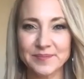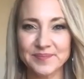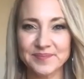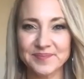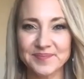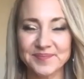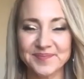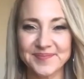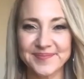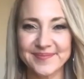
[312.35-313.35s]

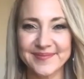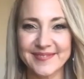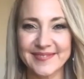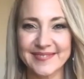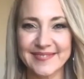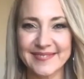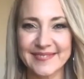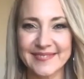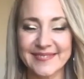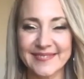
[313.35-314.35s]
No words are spoken by the person on screen.